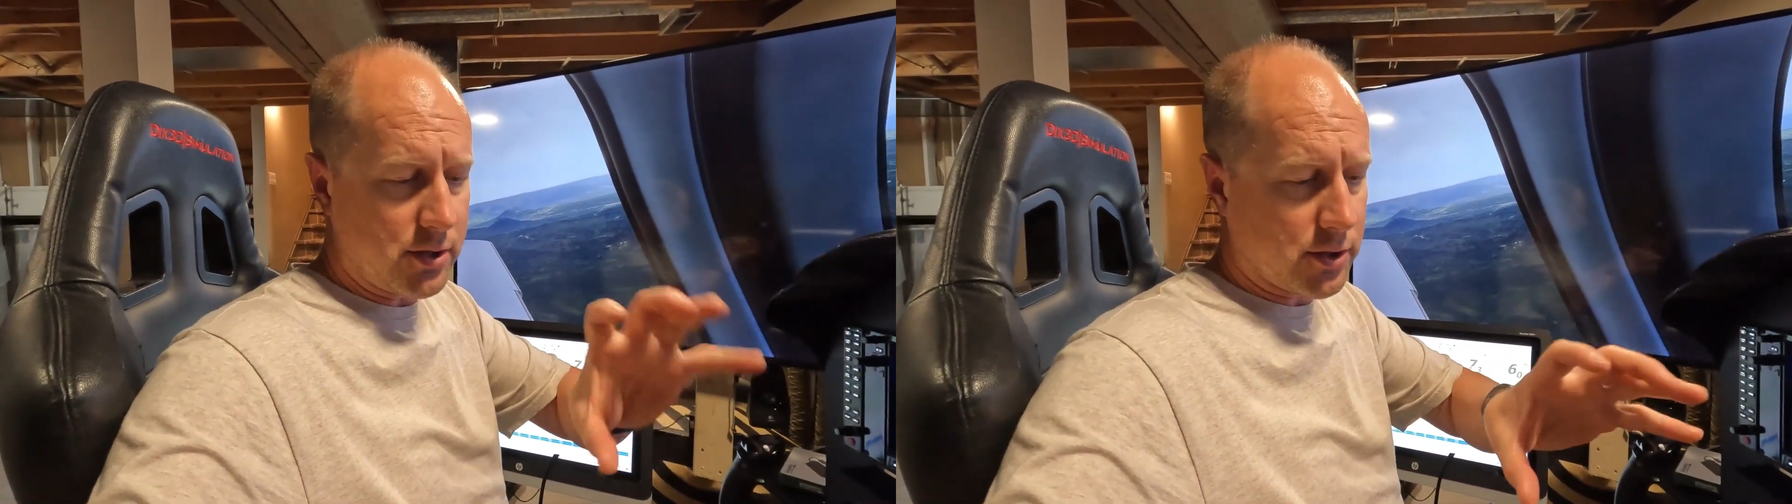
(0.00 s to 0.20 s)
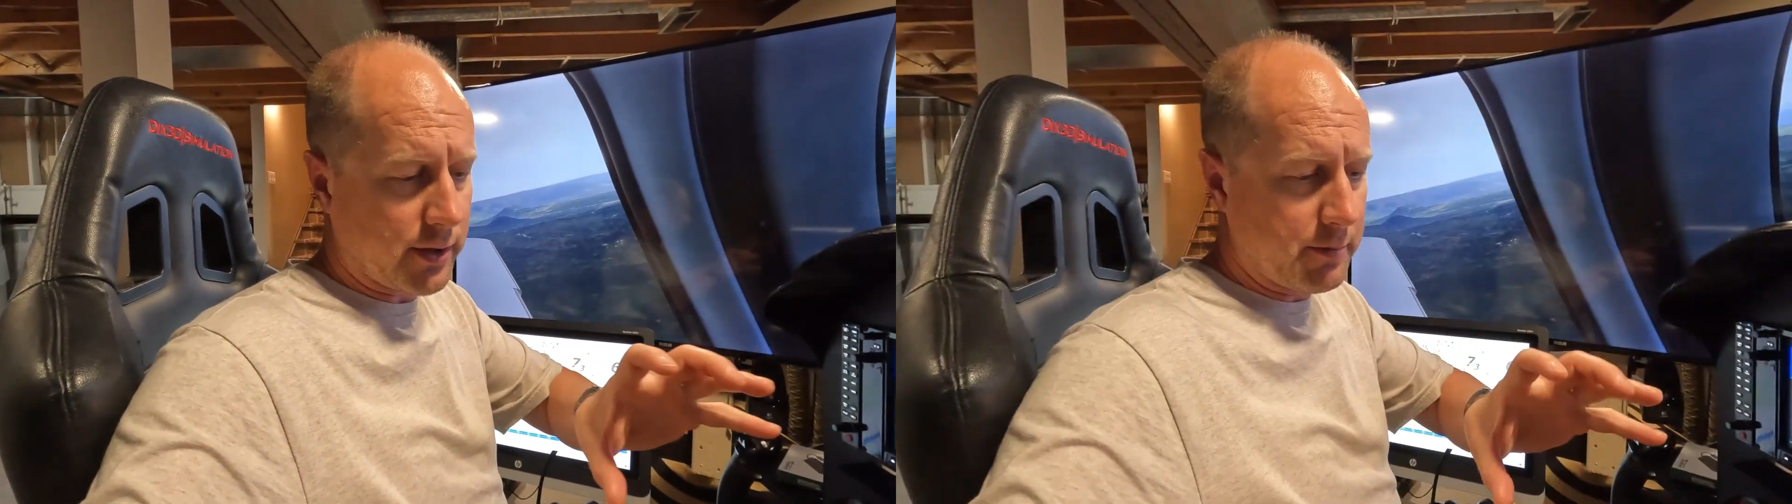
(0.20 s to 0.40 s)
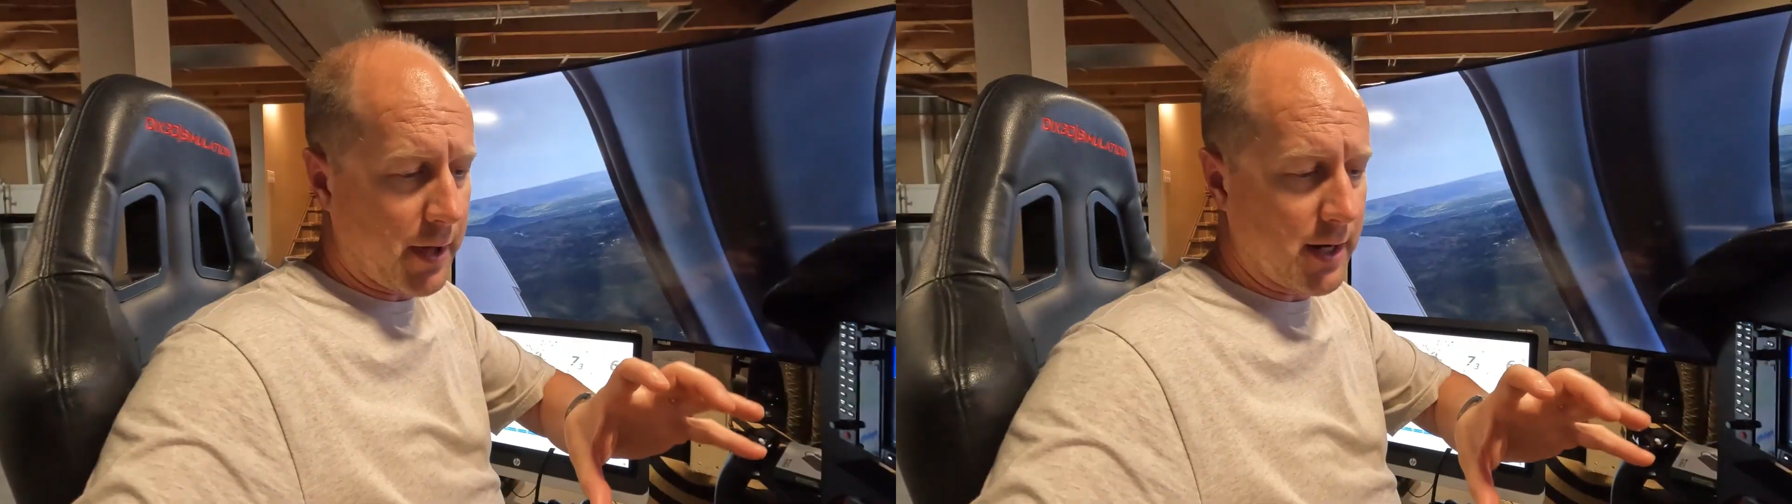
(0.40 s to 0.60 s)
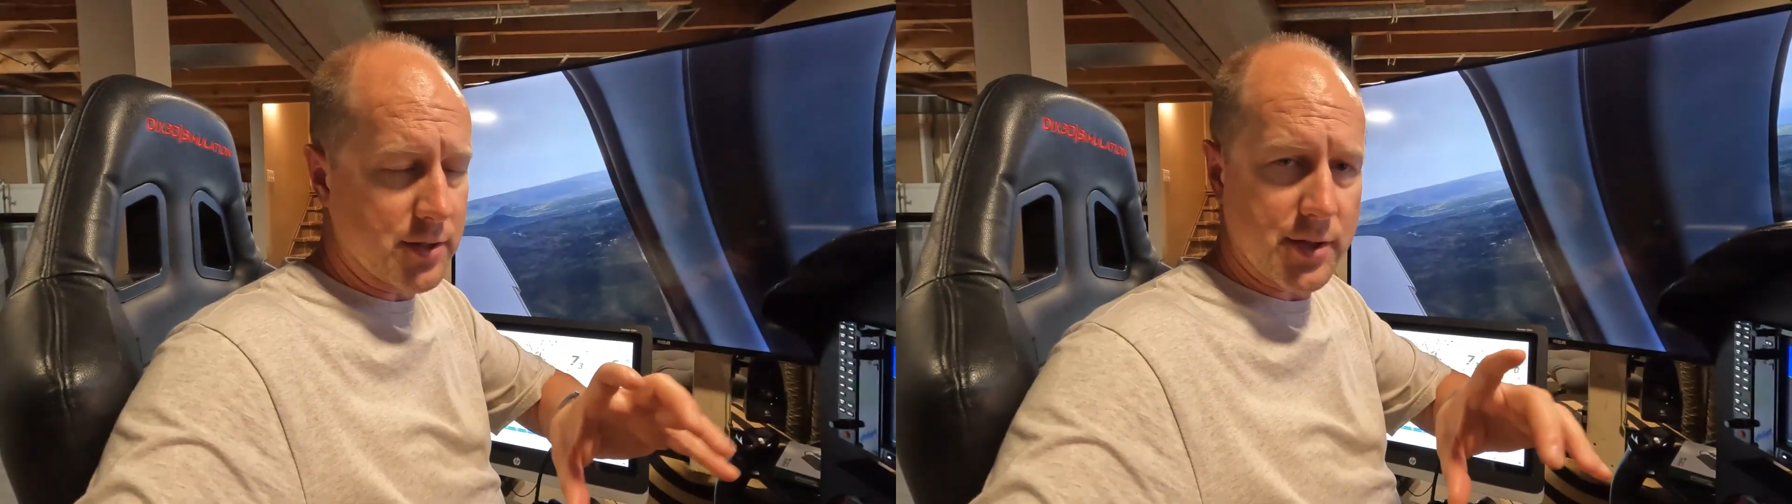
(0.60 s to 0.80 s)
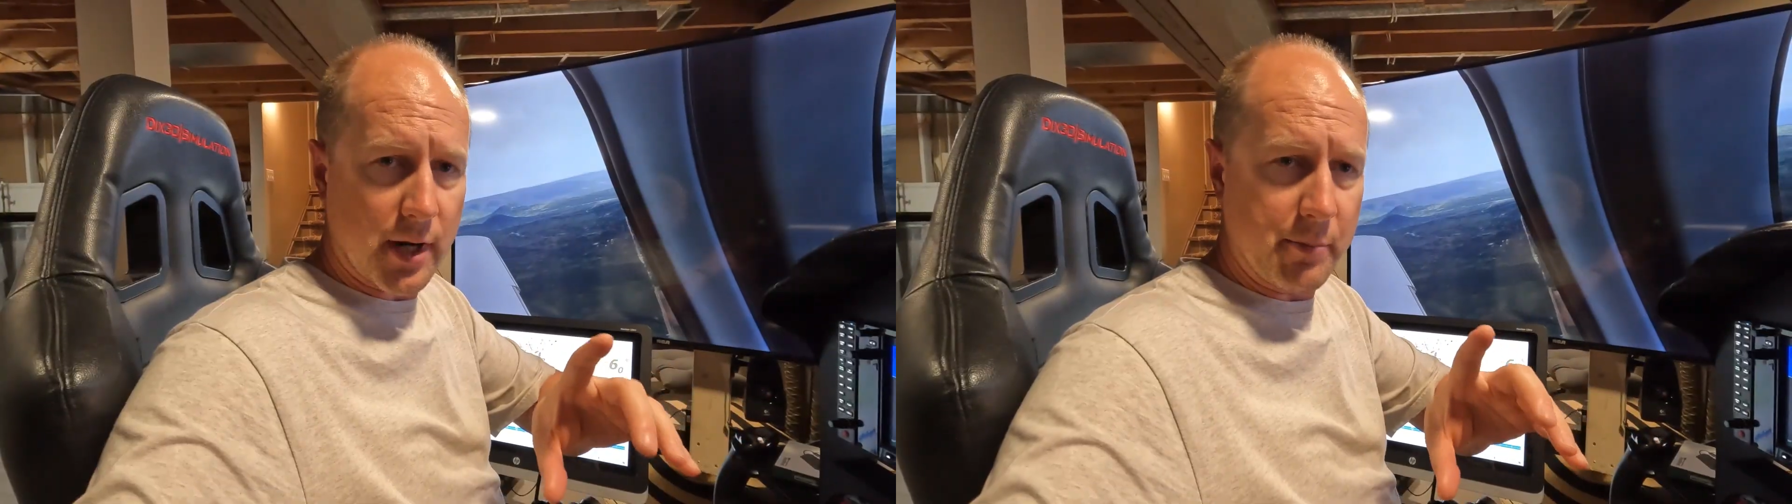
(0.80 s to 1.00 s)
touchscreen
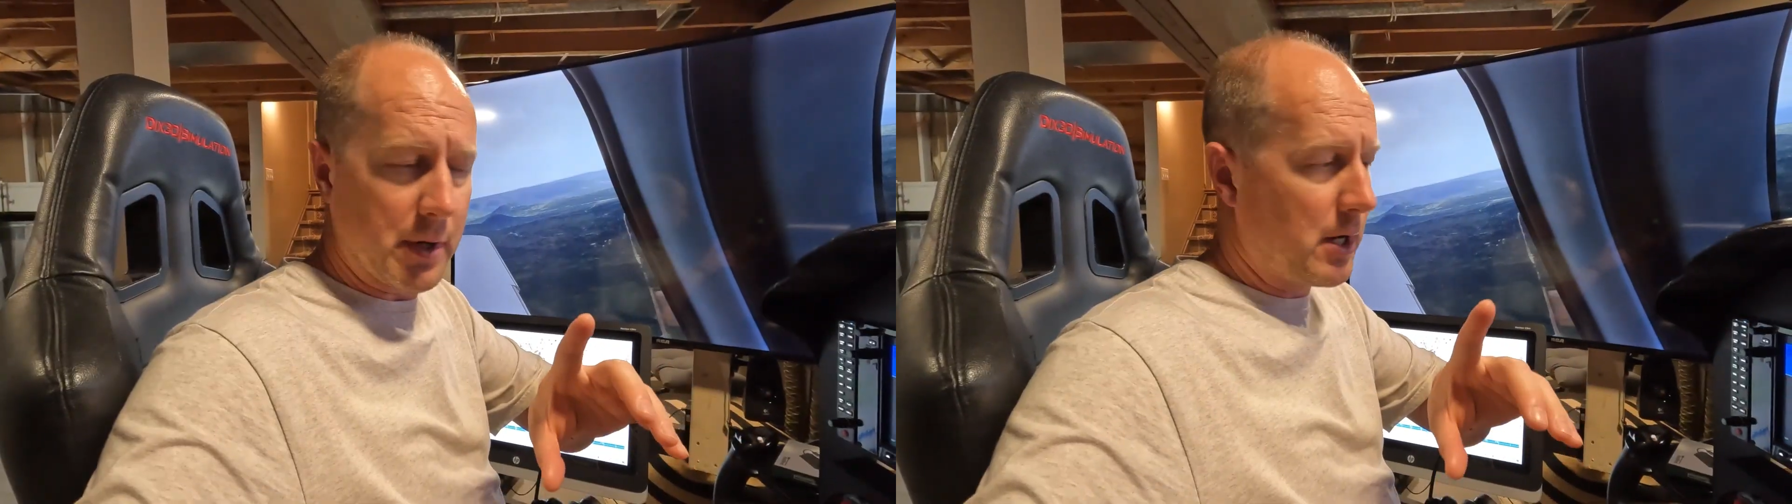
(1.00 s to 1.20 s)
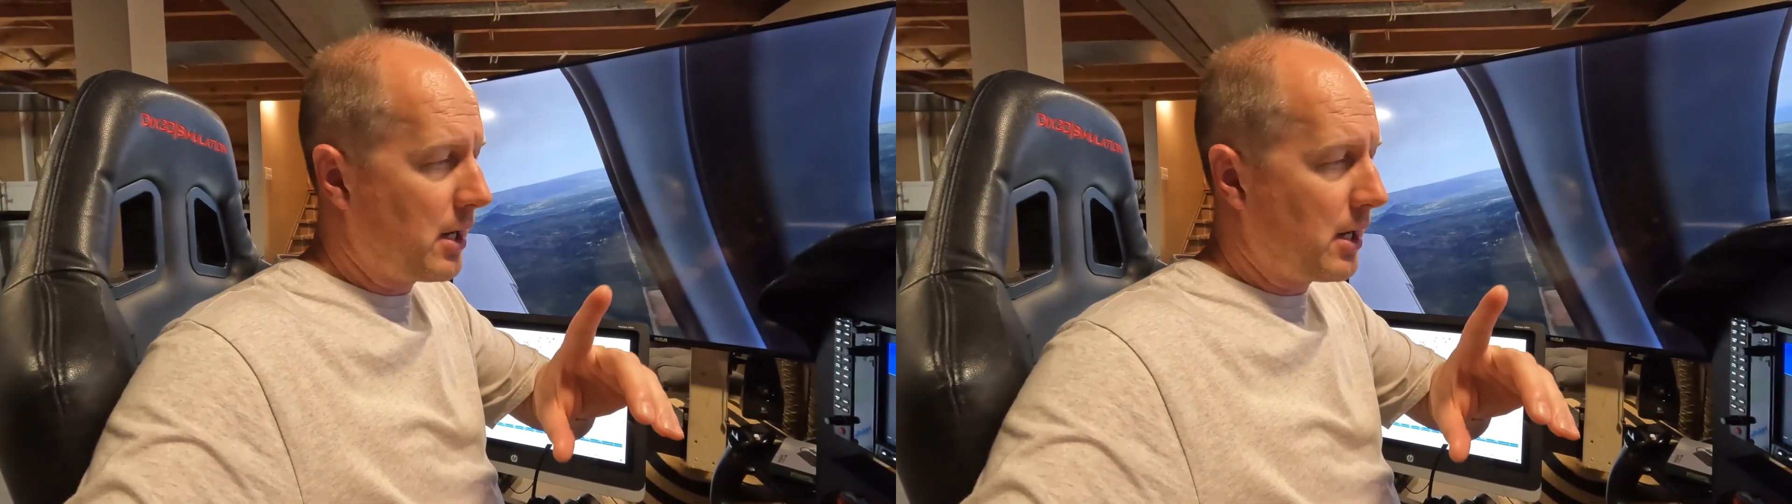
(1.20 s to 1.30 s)
panel setup,